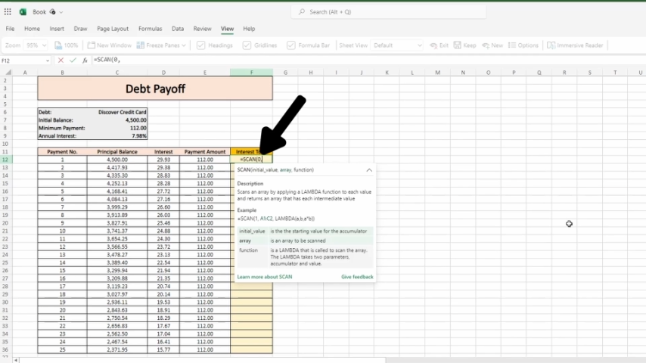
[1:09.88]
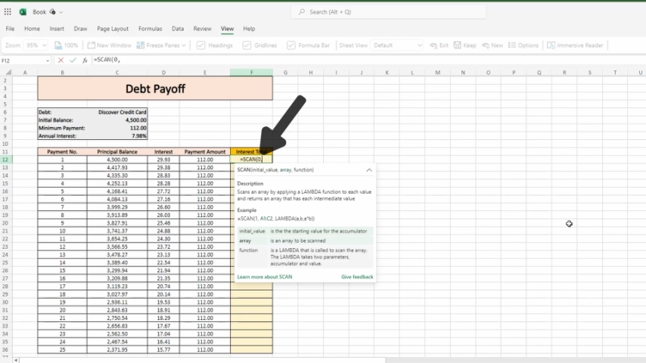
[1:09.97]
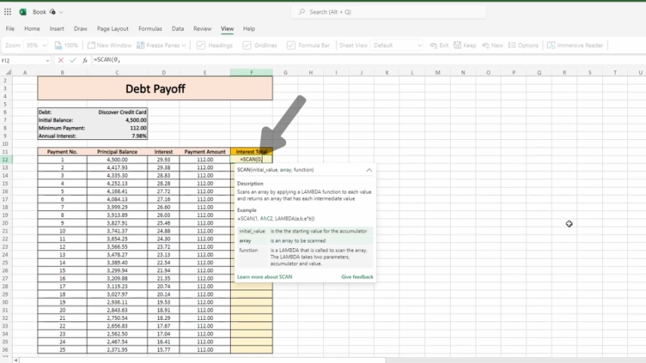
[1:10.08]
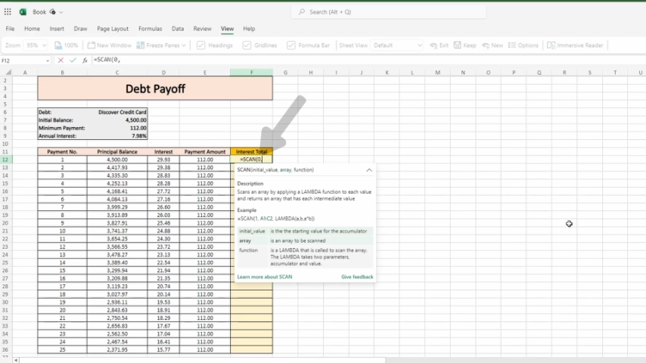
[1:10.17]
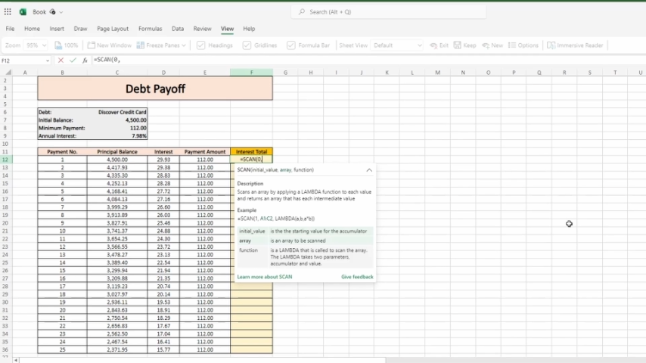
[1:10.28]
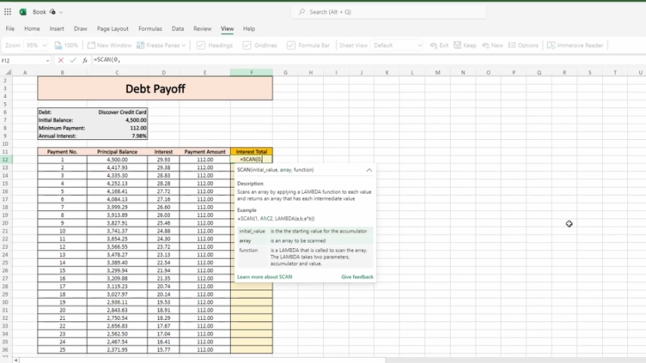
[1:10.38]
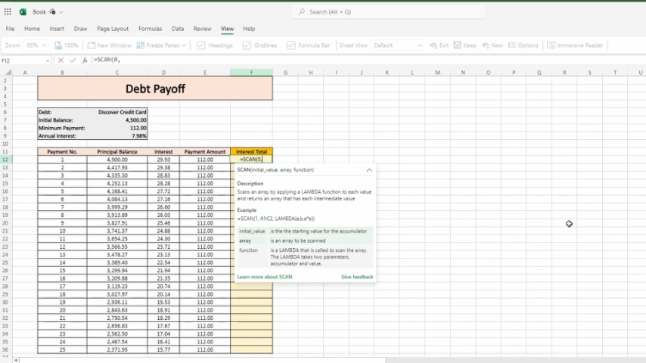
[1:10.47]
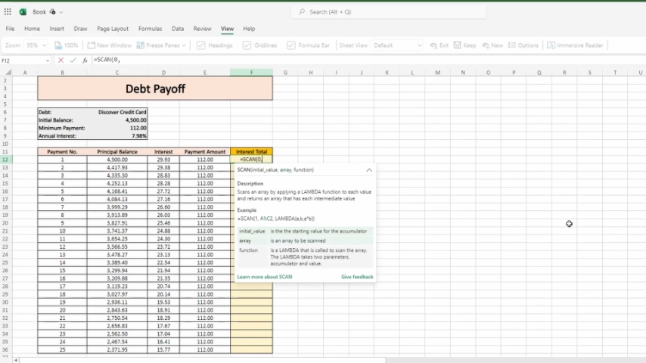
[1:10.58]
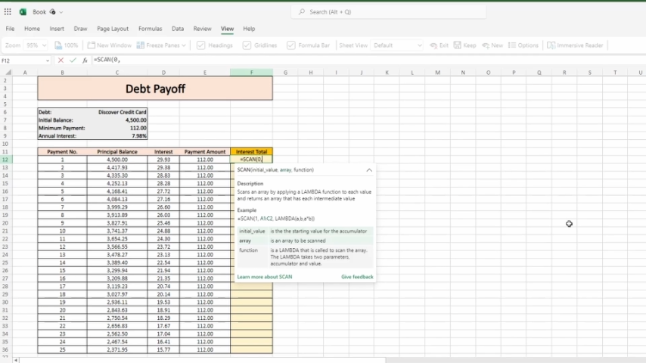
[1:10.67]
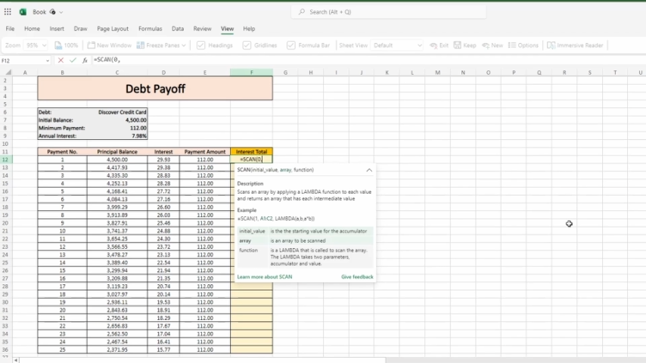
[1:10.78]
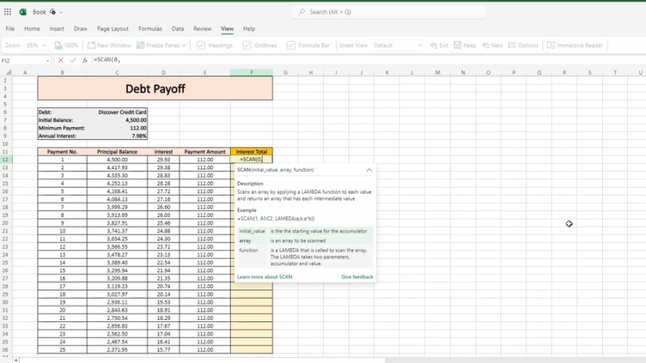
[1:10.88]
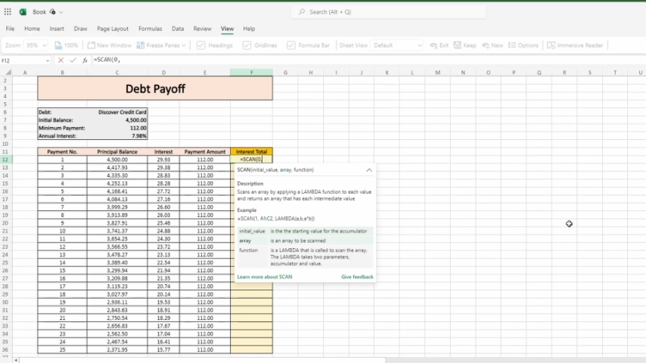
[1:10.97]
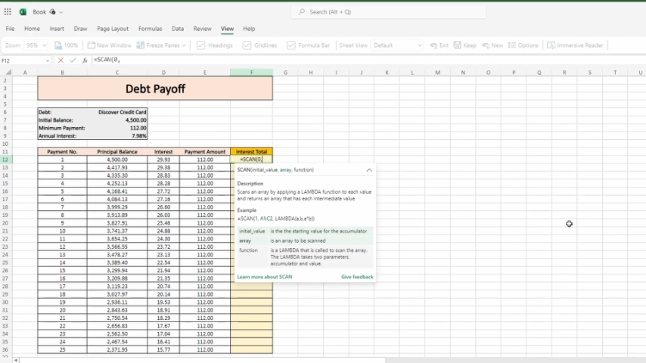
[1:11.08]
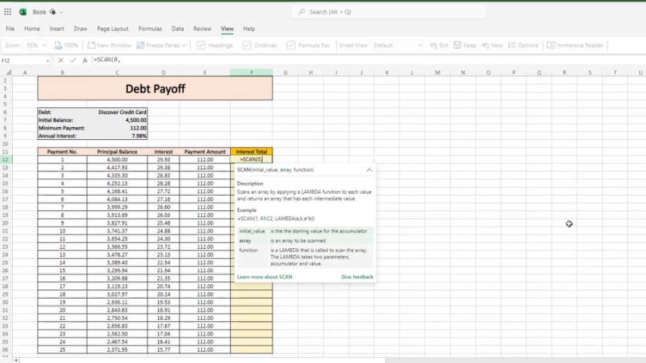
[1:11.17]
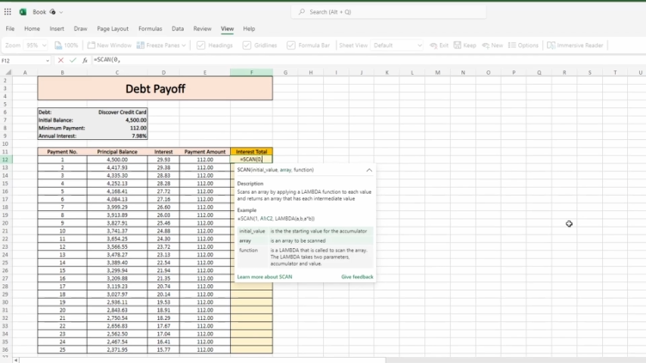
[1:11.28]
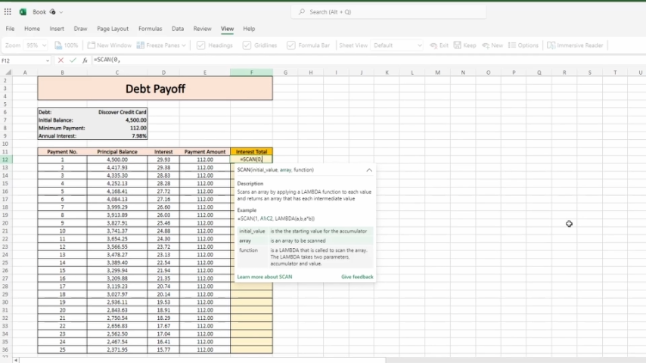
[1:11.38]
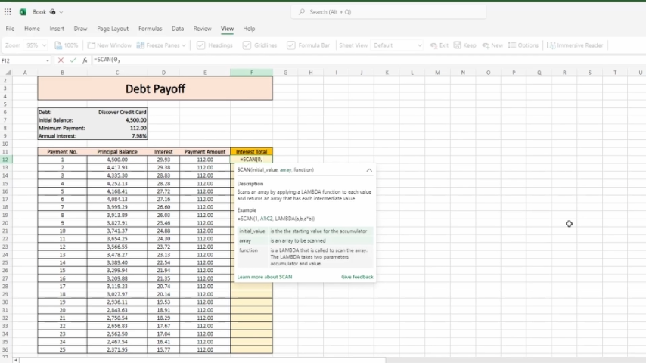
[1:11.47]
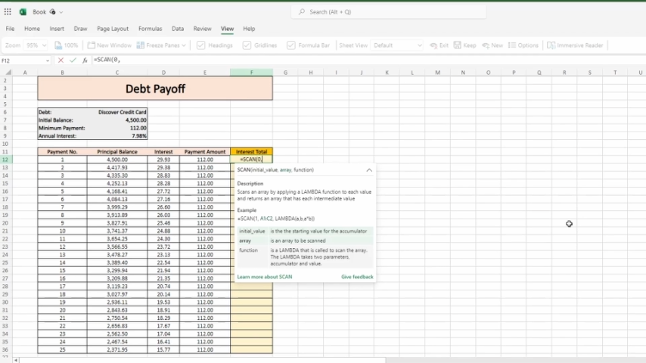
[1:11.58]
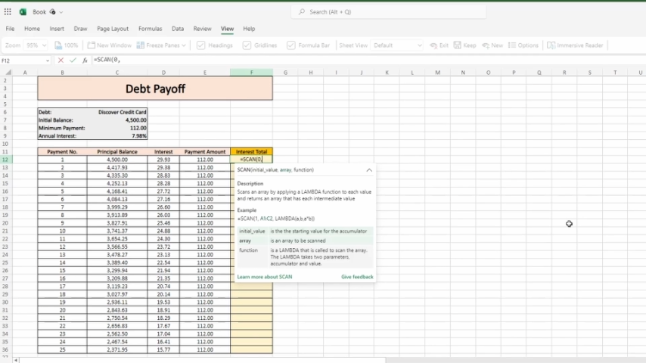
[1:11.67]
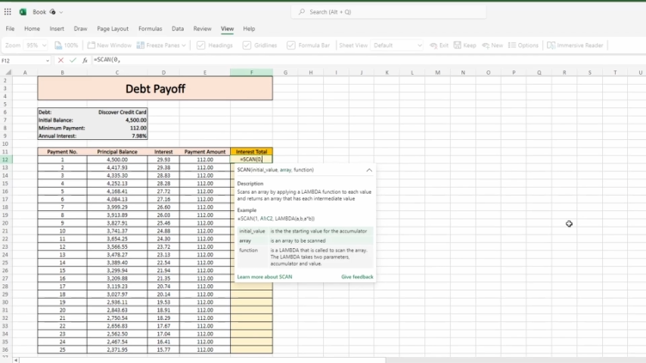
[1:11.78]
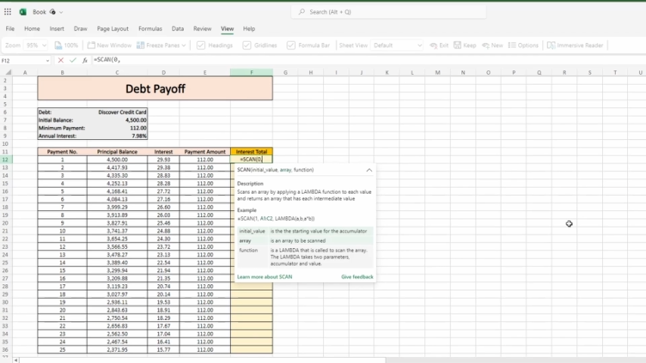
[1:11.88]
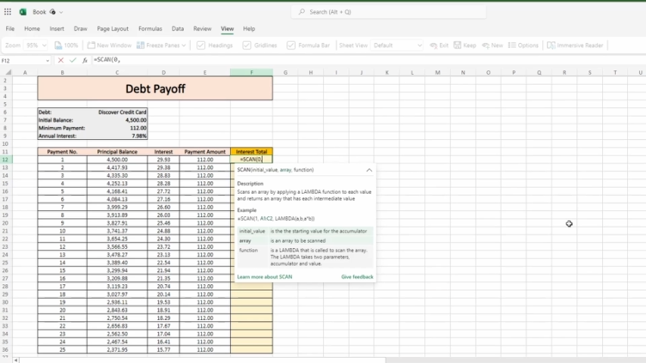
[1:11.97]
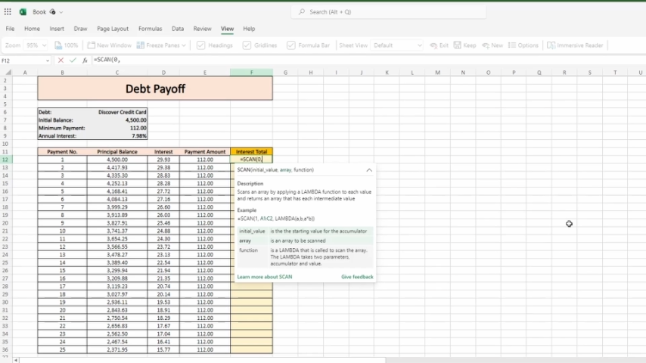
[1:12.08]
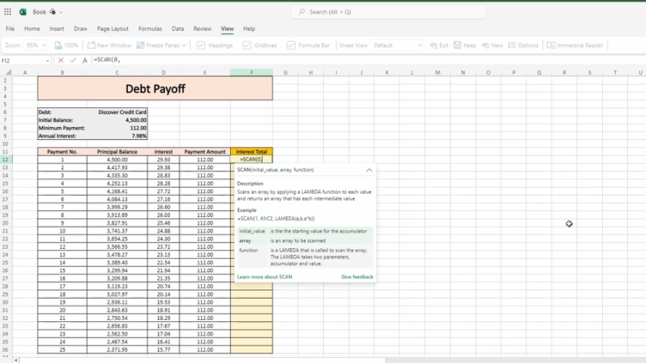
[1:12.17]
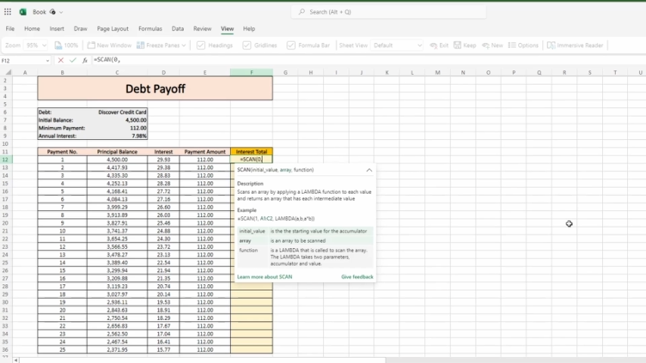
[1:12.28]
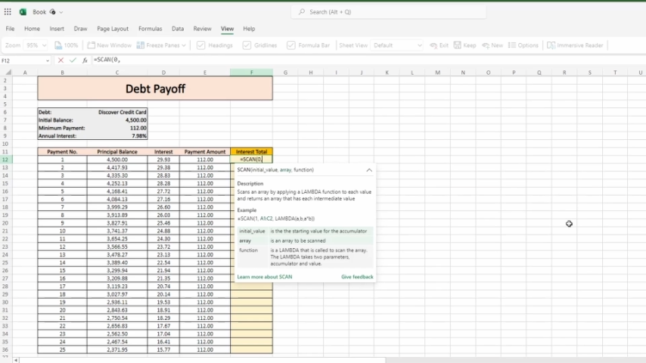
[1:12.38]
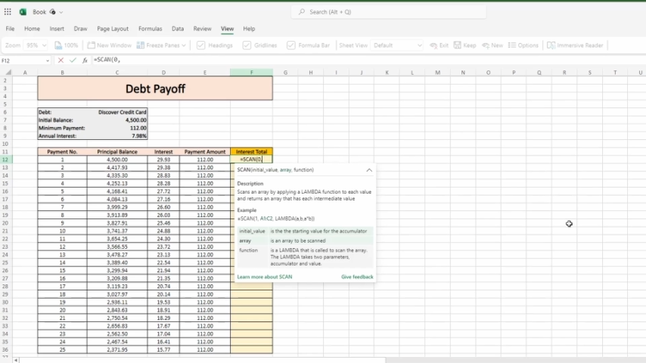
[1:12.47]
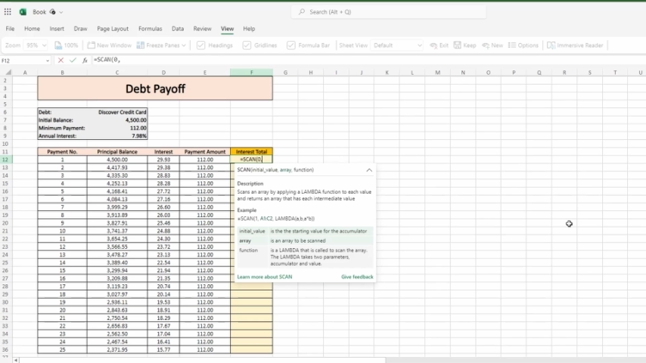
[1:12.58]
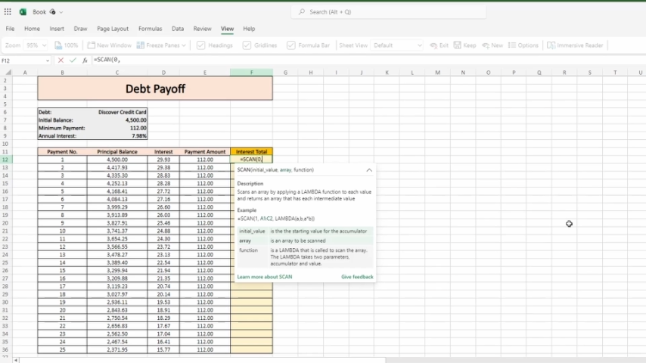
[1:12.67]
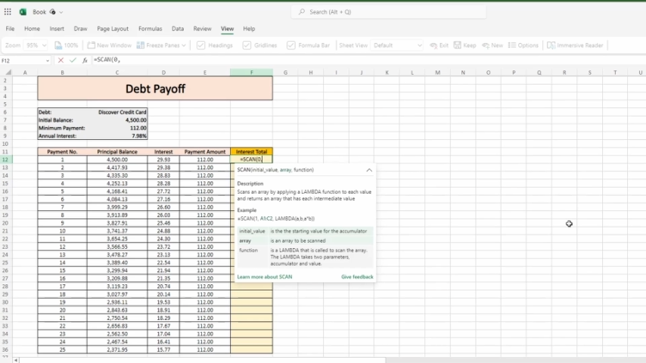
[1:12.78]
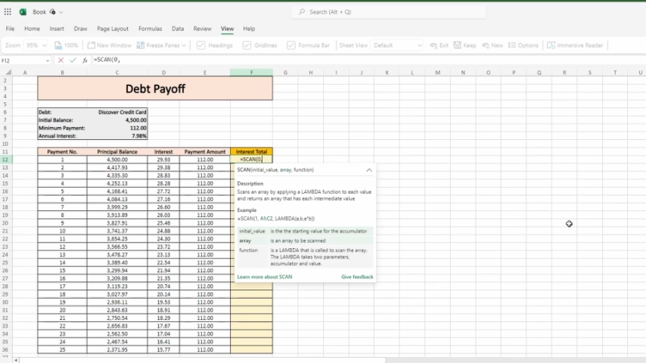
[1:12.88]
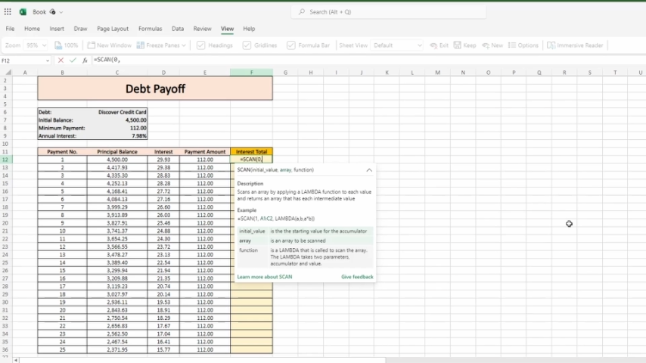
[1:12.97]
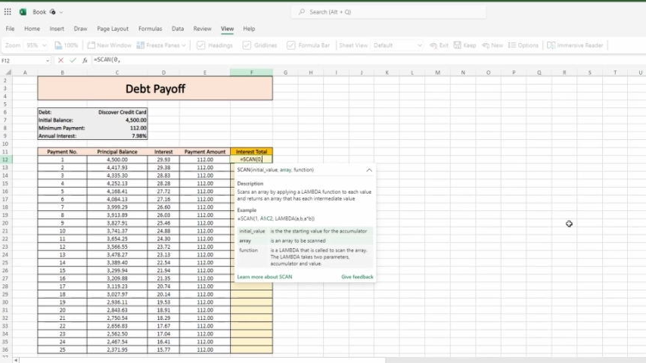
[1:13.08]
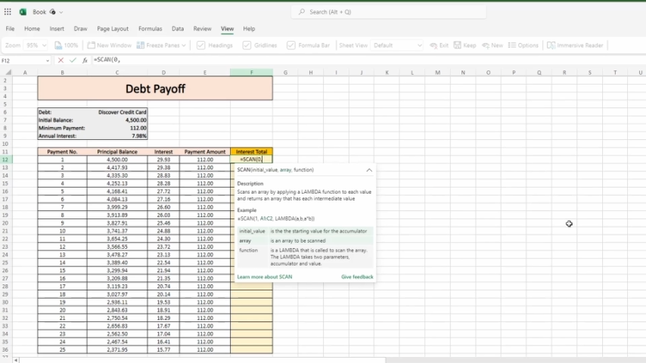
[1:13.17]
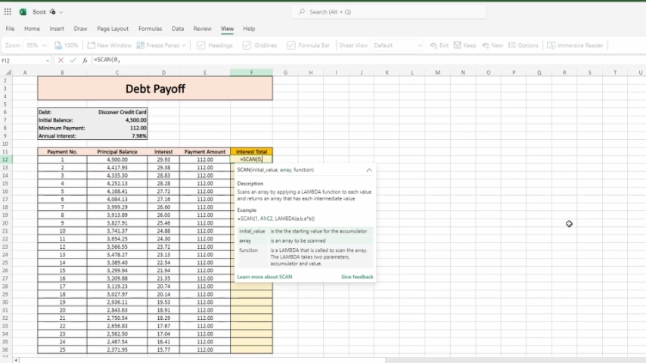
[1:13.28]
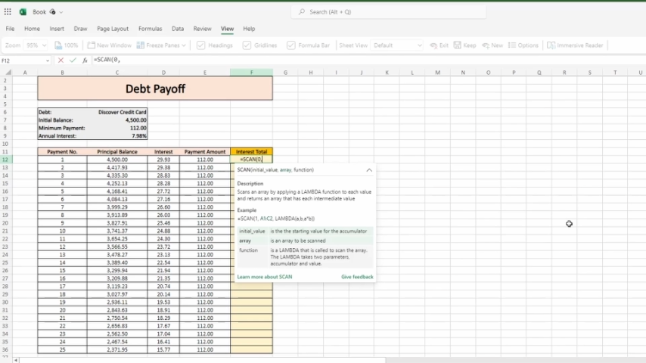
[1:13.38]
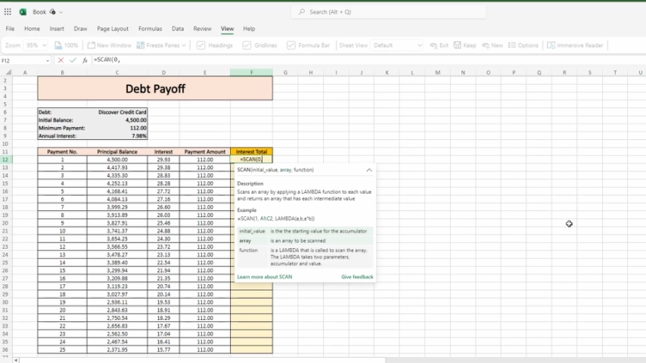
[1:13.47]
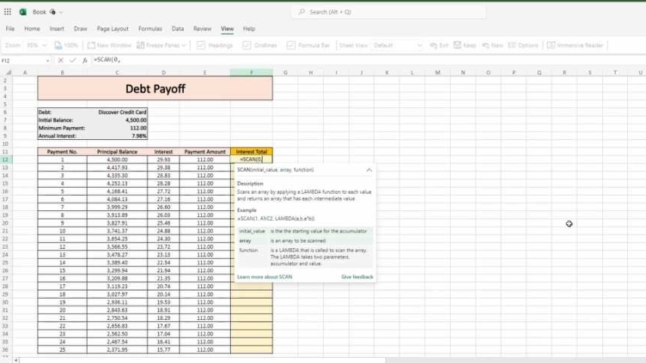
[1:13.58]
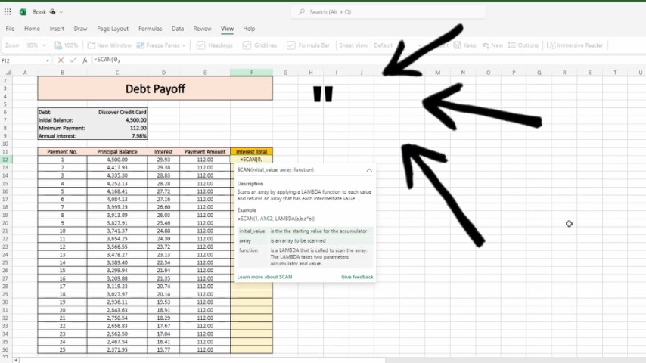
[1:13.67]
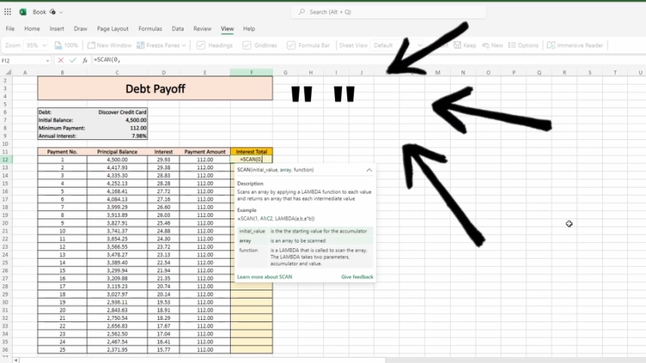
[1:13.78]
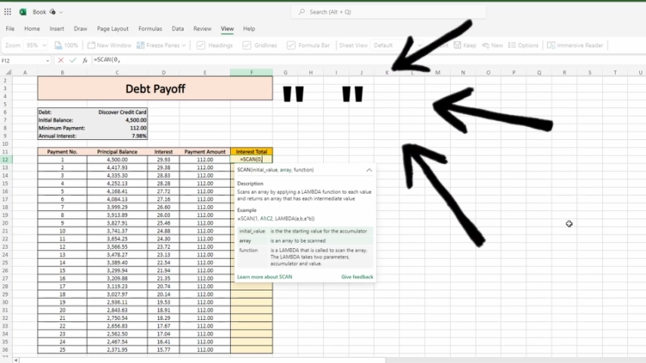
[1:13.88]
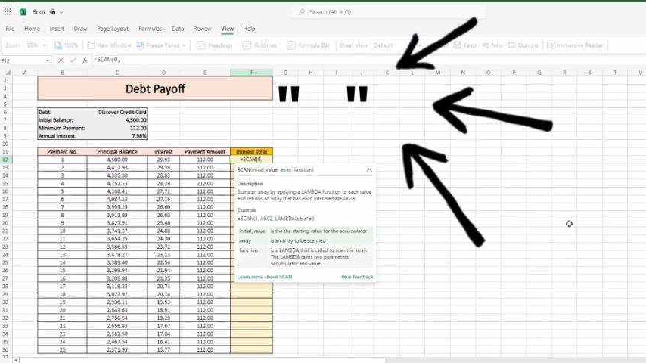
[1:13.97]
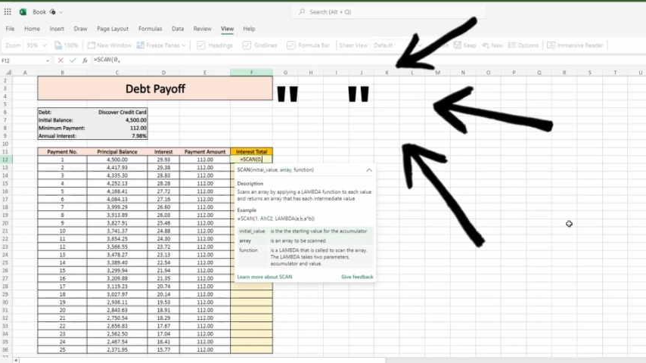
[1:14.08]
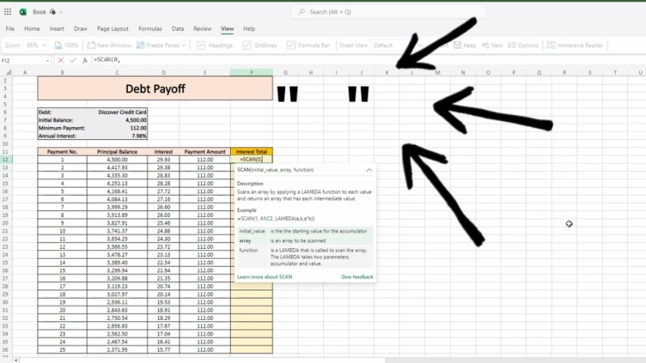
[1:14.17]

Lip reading: (no speaker visible)